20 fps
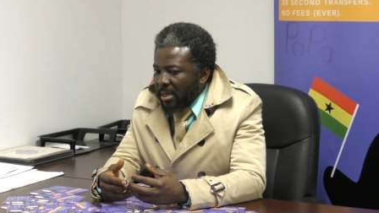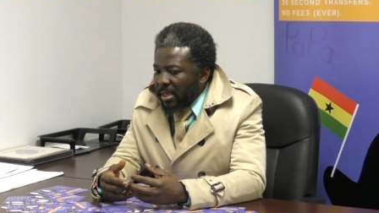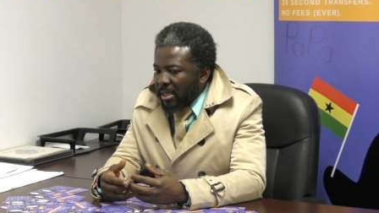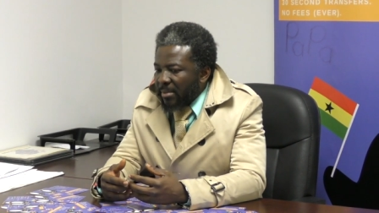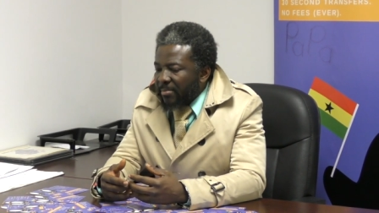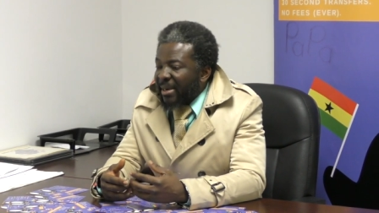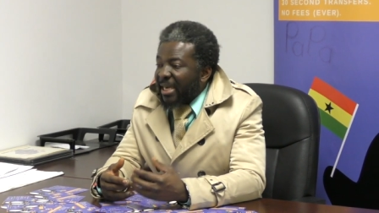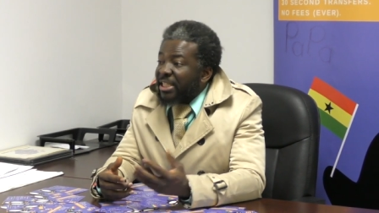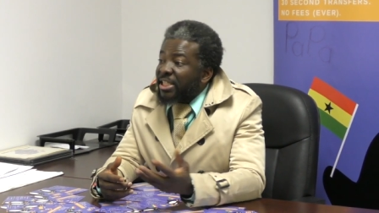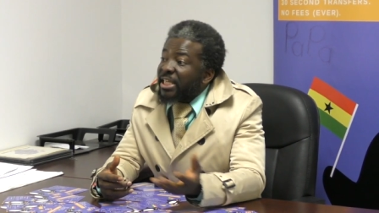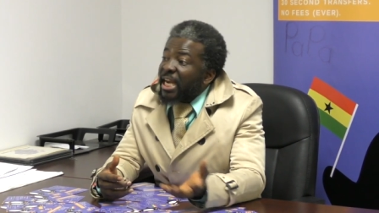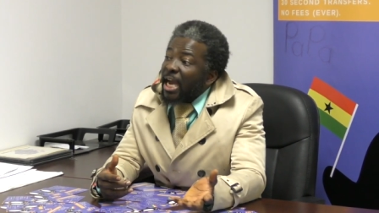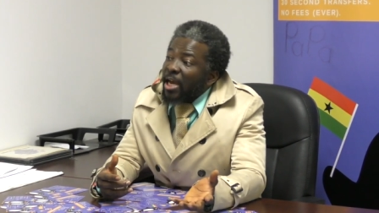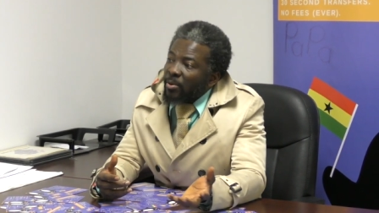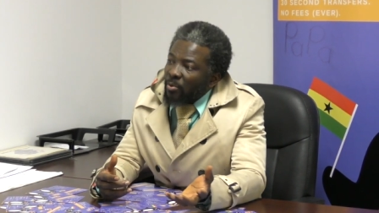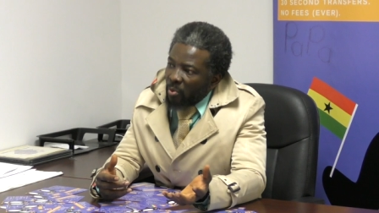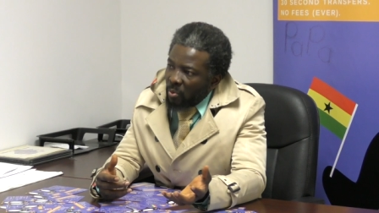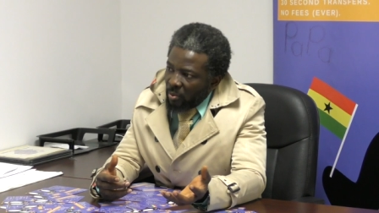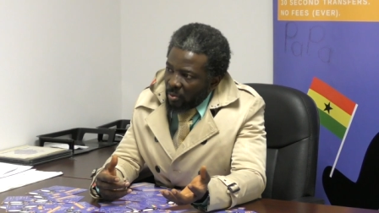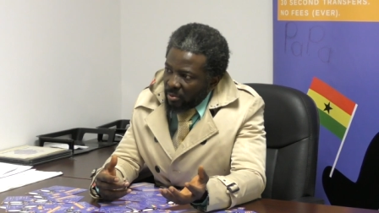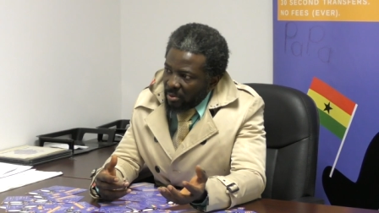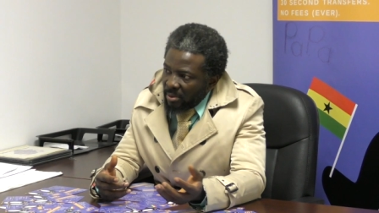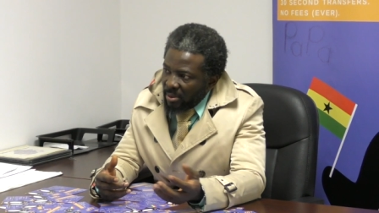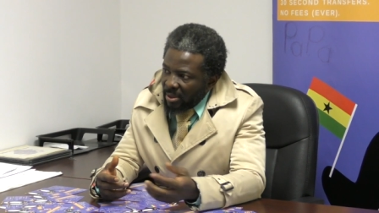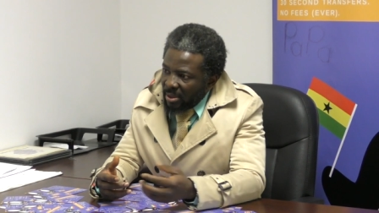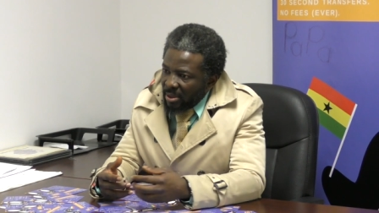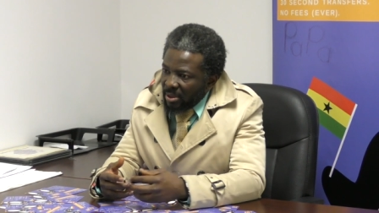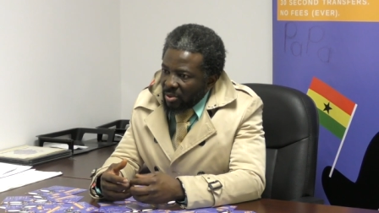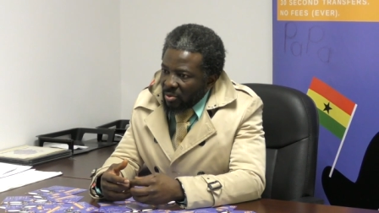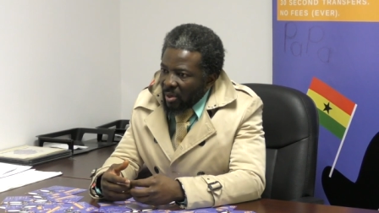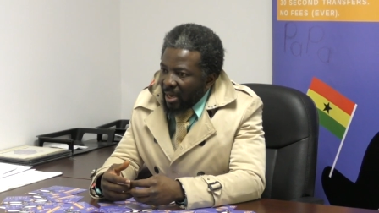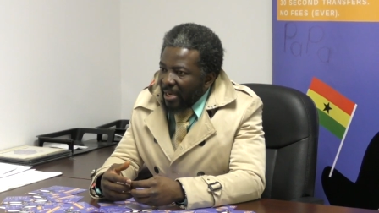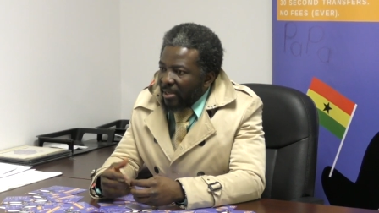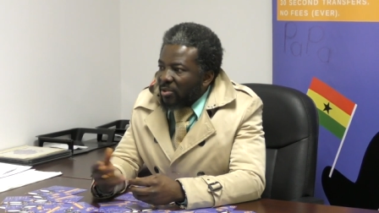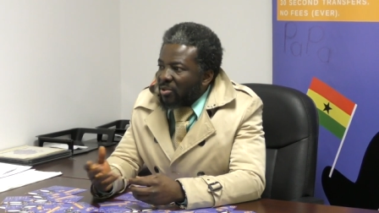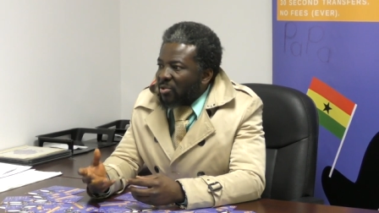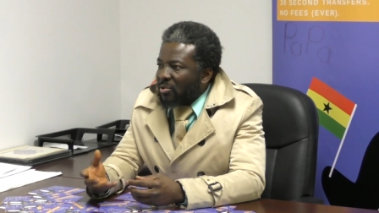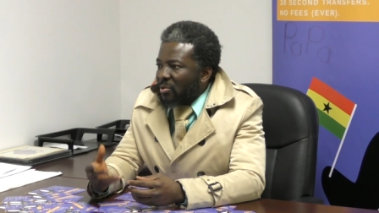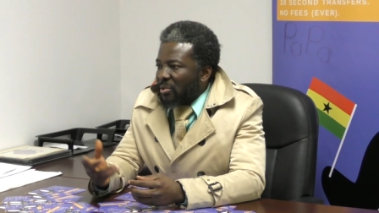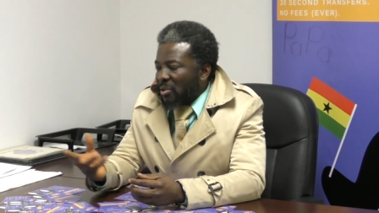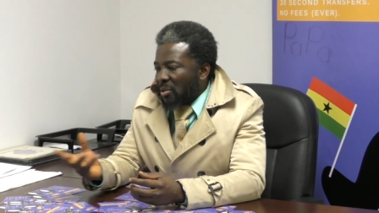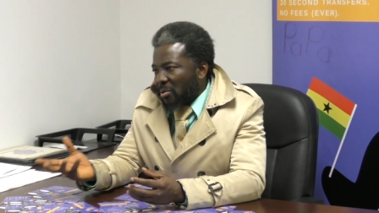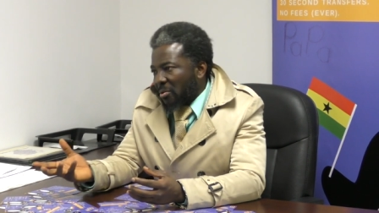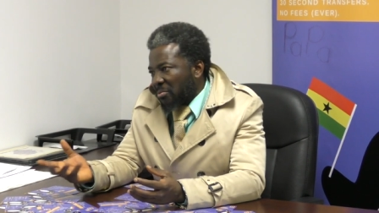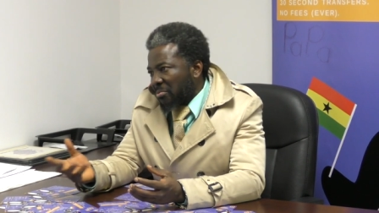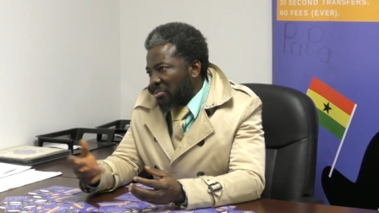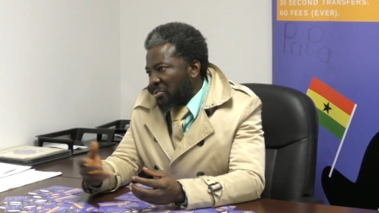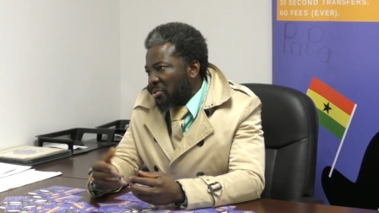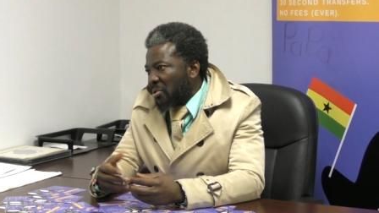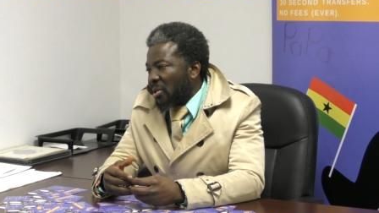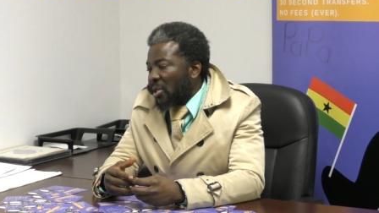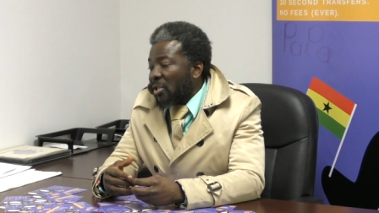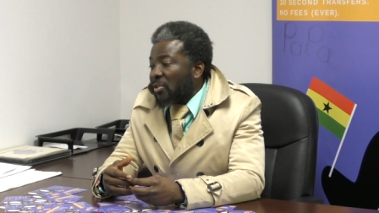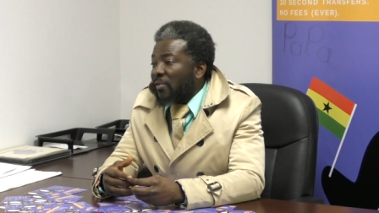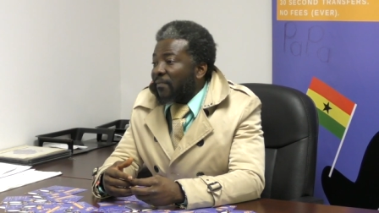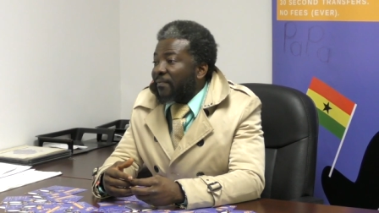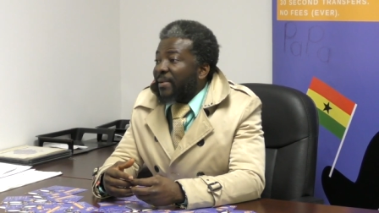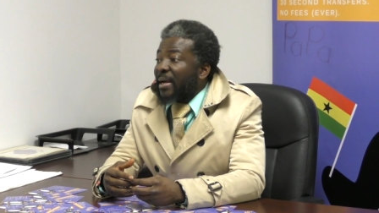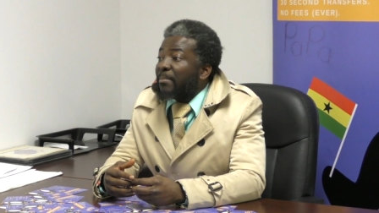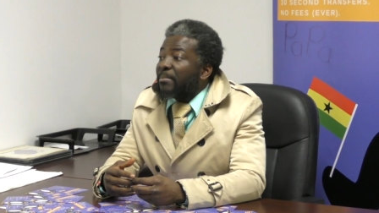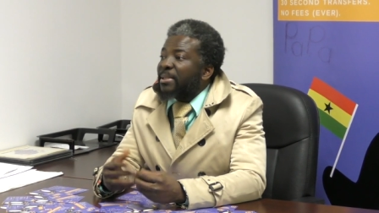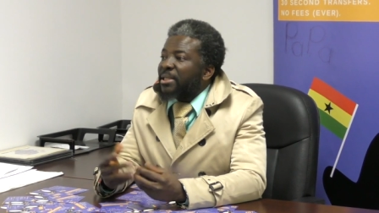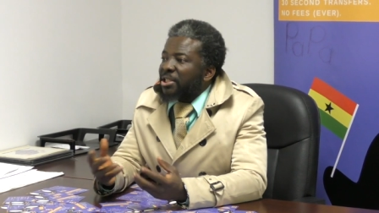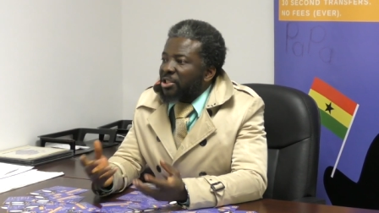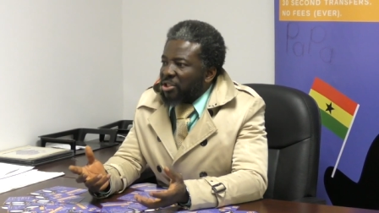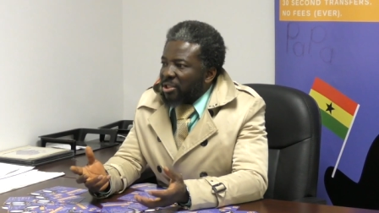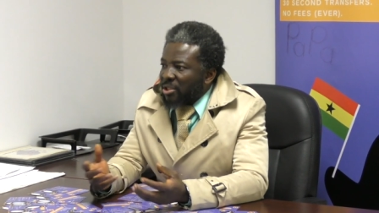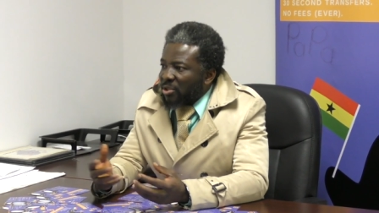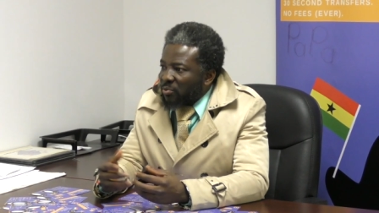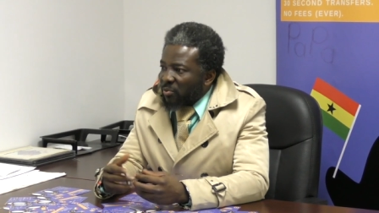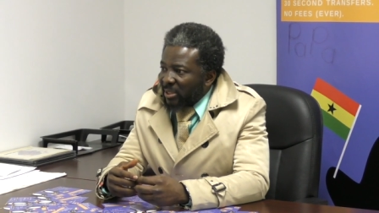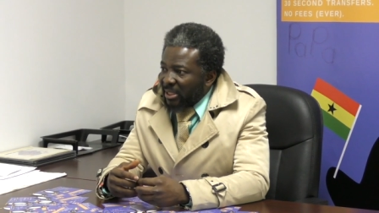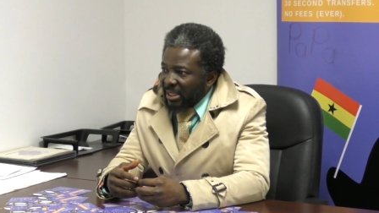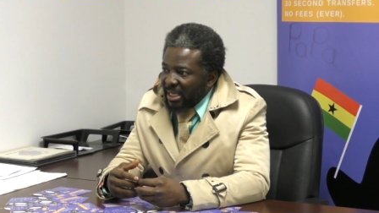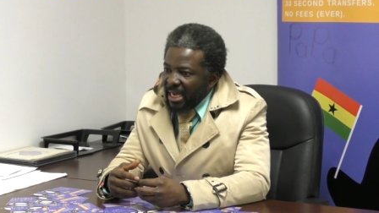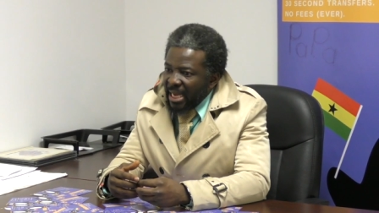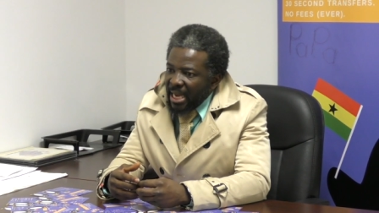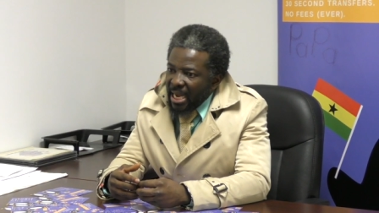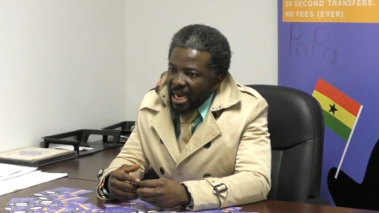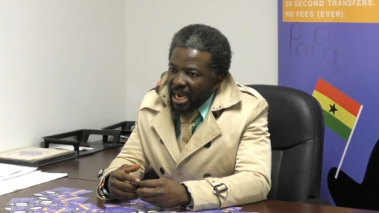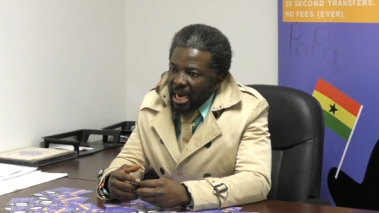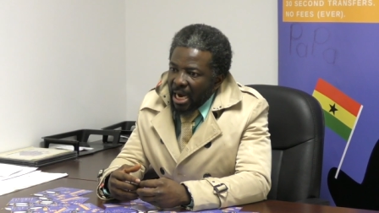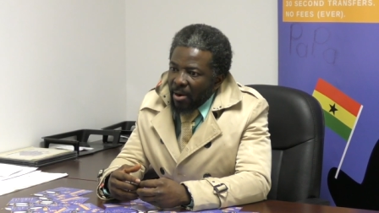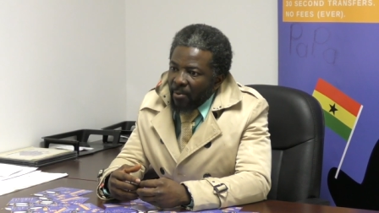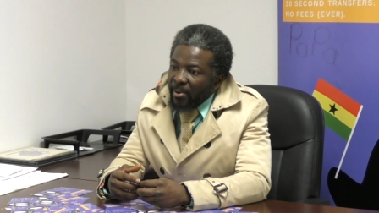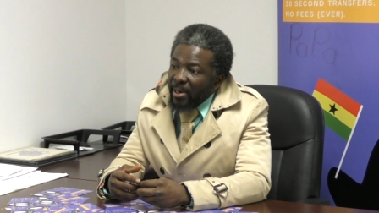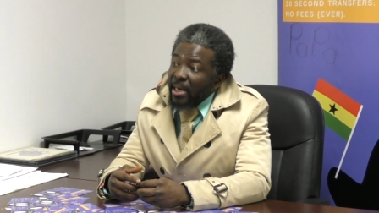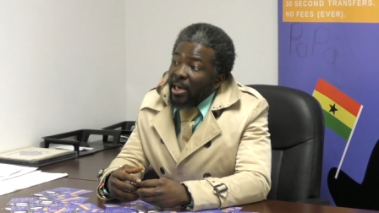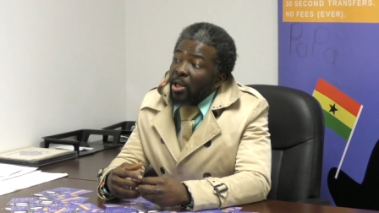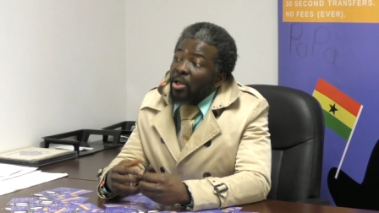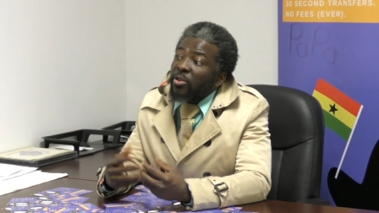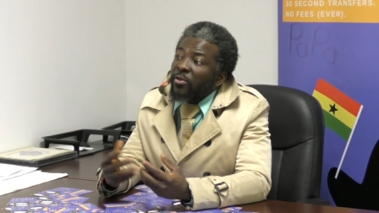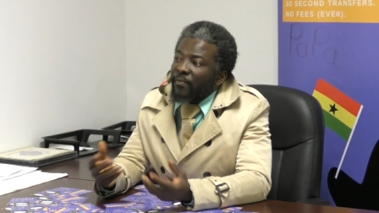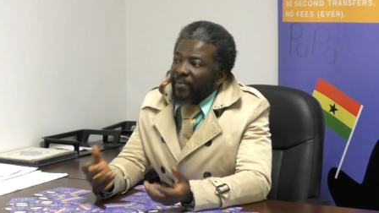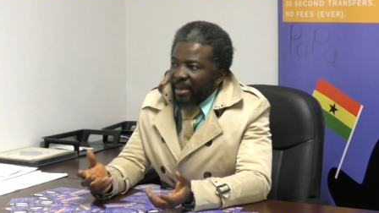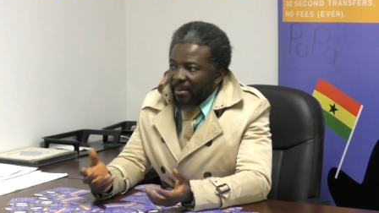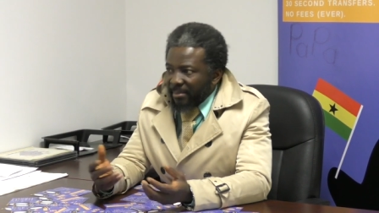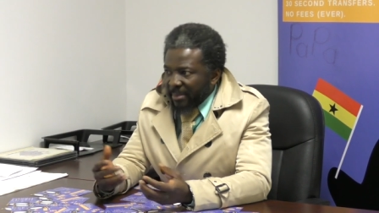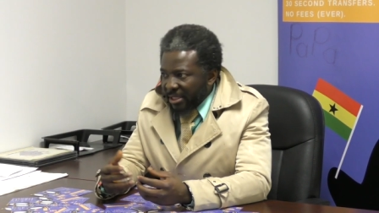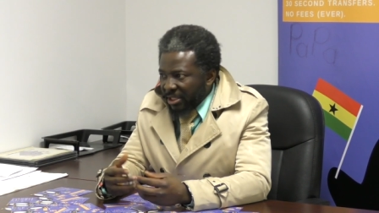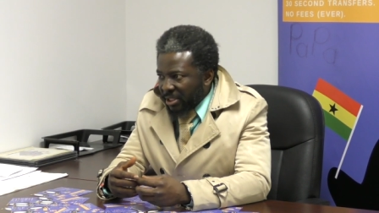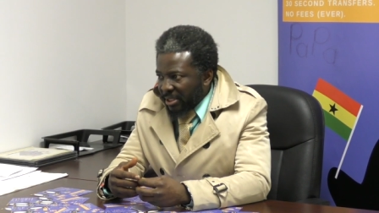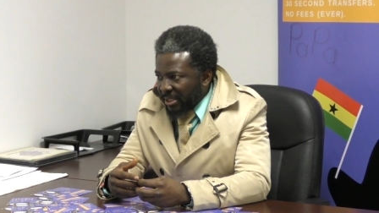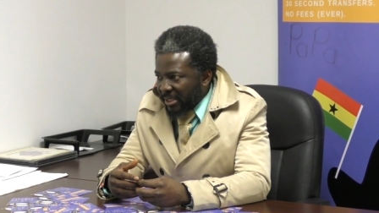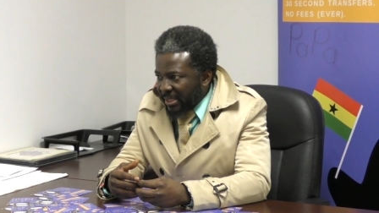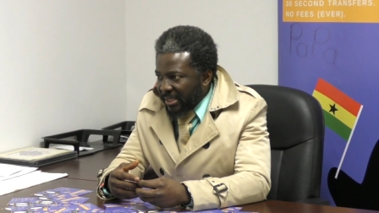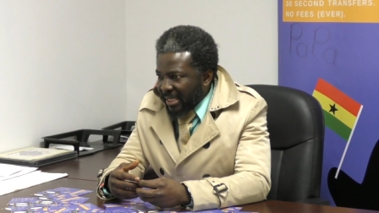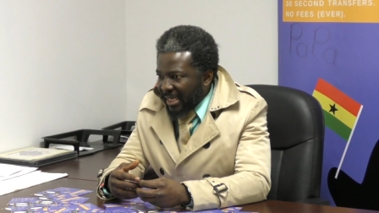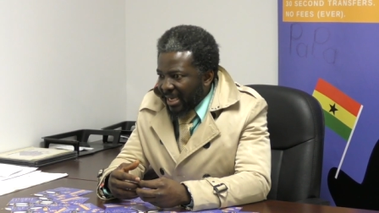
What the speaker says: in my childhood. So I used to, do a lot of competitions, which I win a lot of competitions.